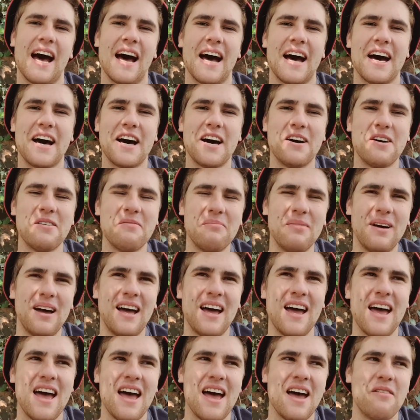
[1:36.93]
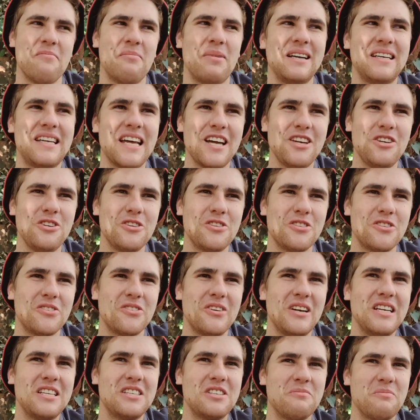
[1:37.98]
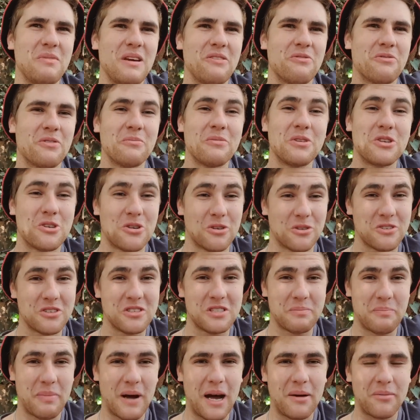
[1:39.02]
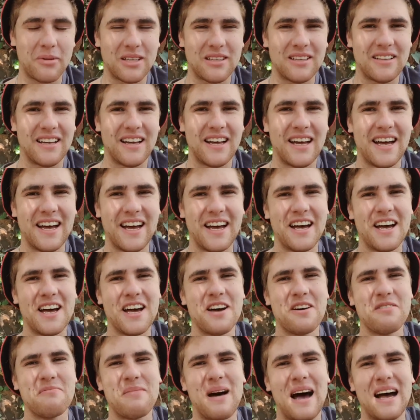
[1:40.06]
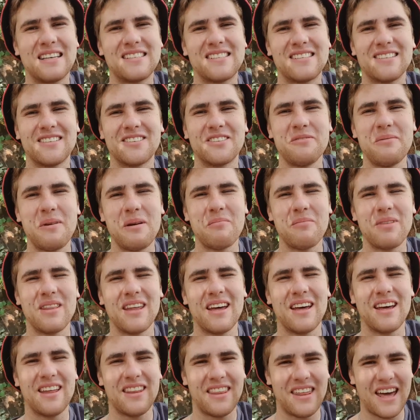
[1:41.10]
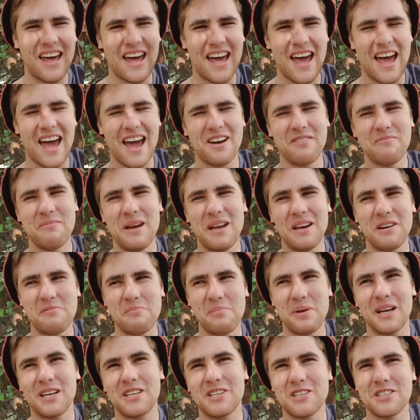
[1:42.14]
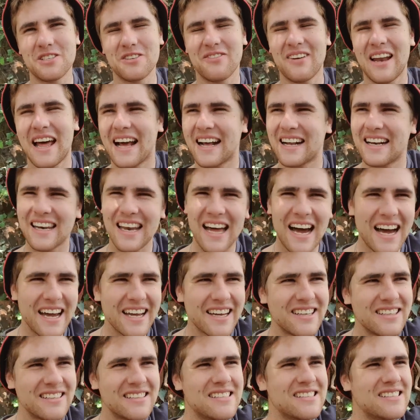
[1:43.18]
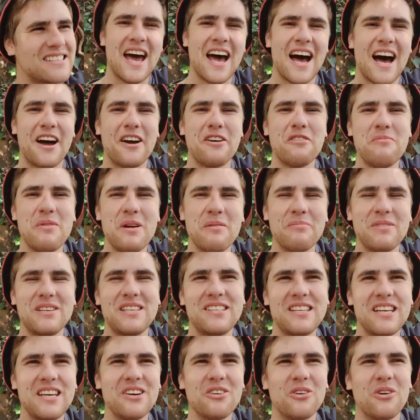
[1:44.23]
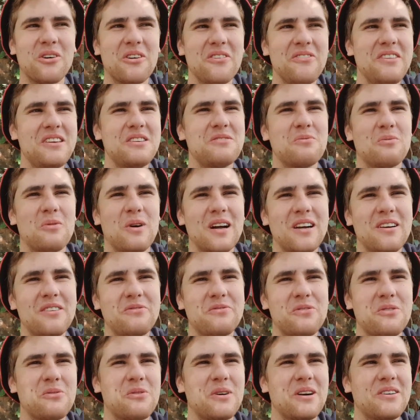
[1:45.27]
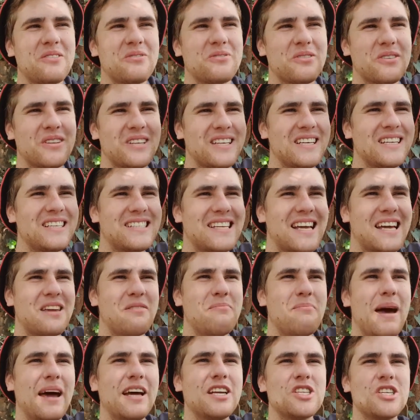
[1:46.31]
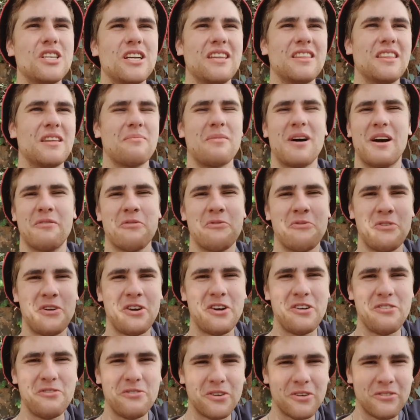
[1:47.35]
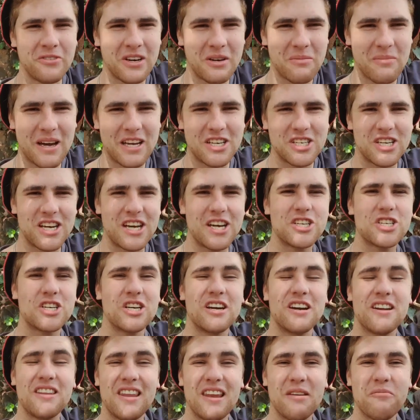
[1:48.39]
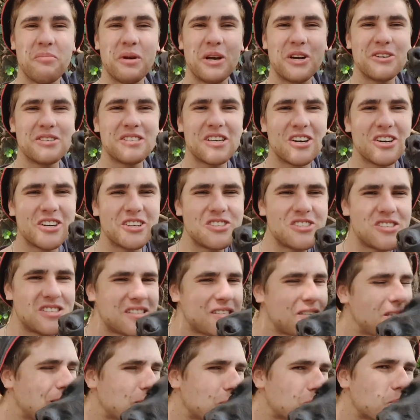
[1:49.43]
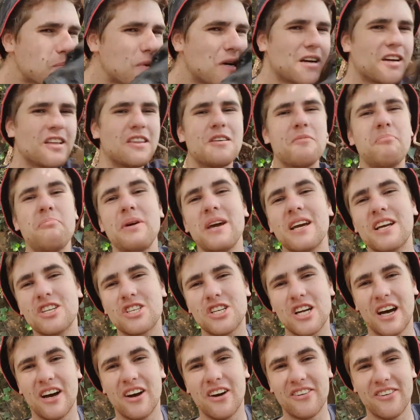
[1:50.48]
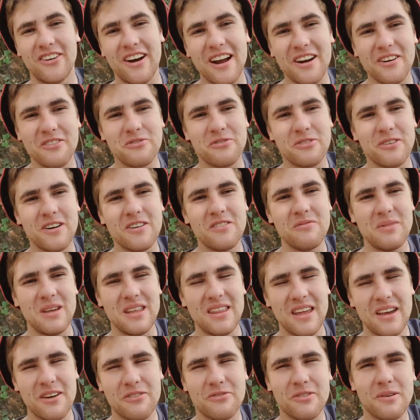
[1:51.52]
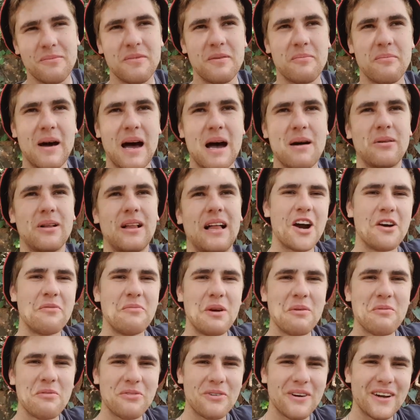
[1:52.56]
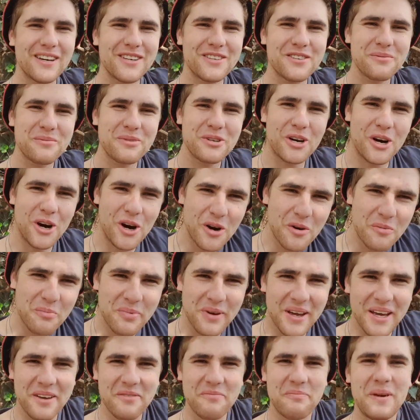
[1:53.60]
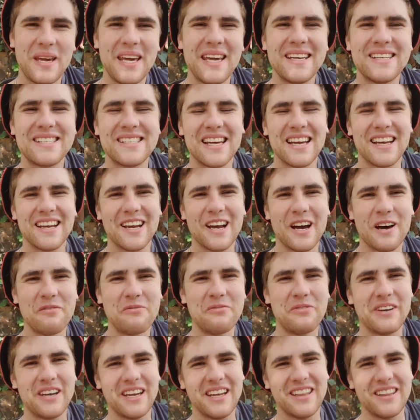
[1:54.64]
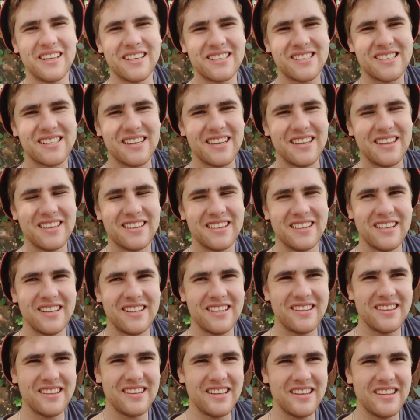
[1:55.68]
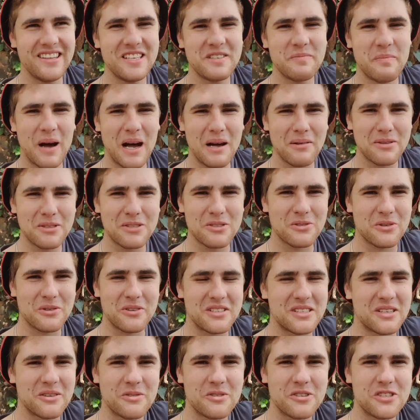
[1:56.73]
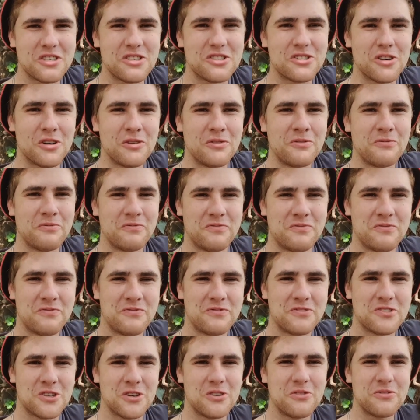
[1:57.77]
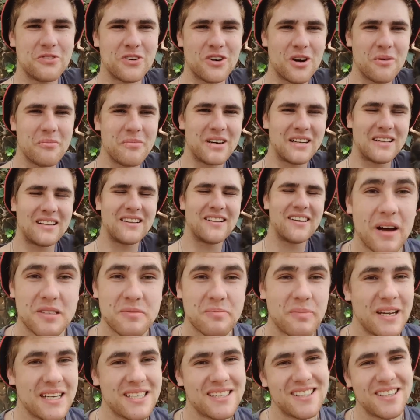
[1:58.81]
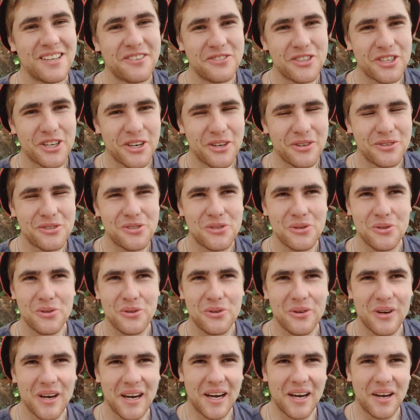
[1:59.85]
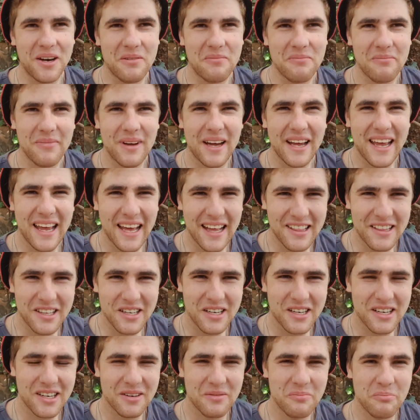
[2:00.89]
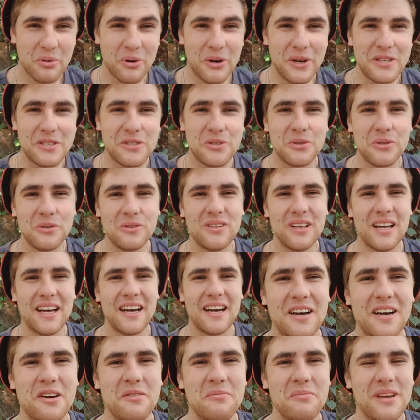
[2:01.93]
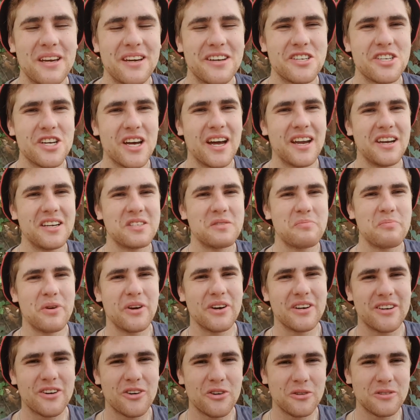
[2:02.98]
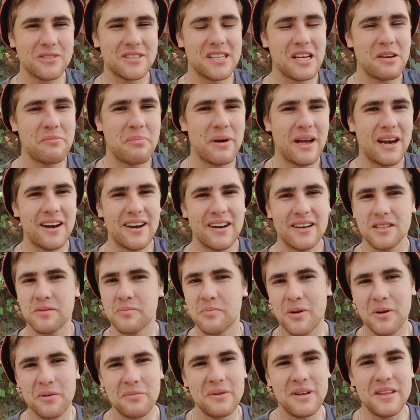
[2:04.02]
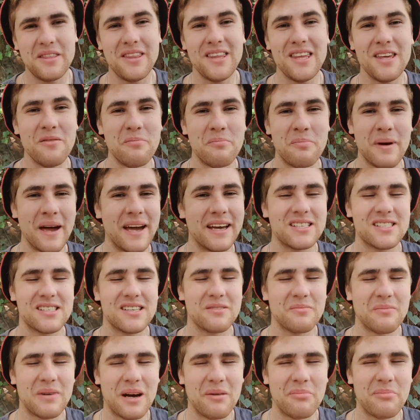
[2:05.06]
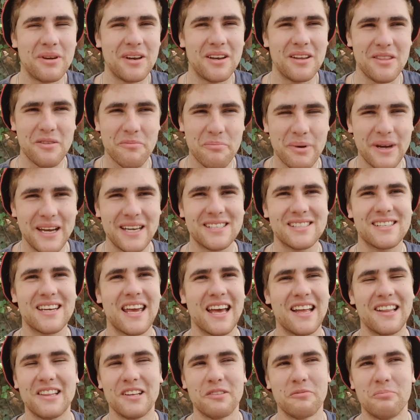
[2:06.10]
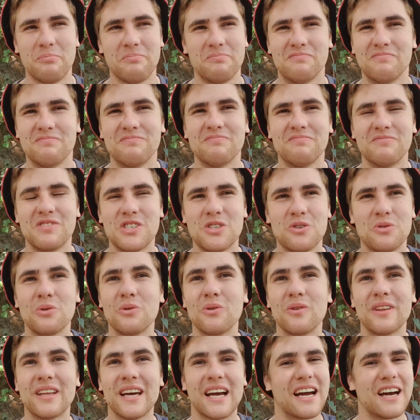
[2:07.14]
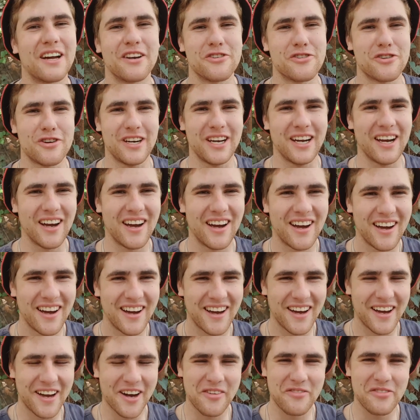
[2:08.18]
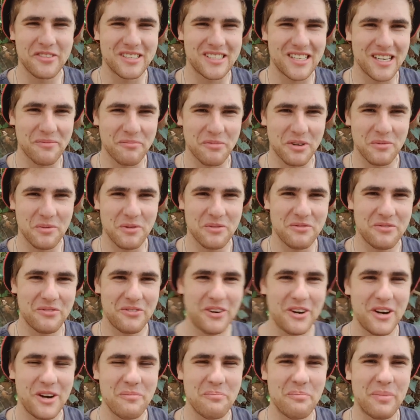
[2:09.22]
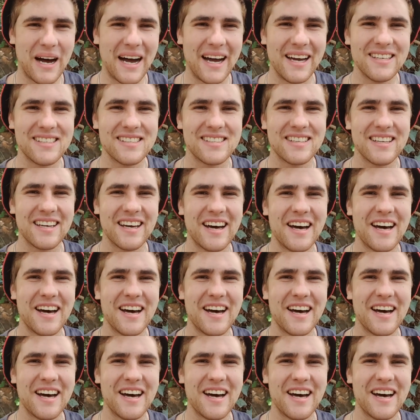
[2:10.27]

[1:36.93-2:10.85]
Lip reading: My dad used to read to me from the children's Bible. I still remember the animated pictures of like lions. I remember seeing all of these wonderful, wonderful things, like imagining them. I have a very vivid imagination. And because I got to see the picture right in front of me there from the Bible, I remember finding so much hope and peace and comfort in these Bible stories. They were just so phenomenal. I was blessed enough to go to a Catholic boys' school here in Johannesburg called St. Benedict's. Probably the best, in my opinion, the best Catholic school in the country. Obviously, I'm going to be very biased.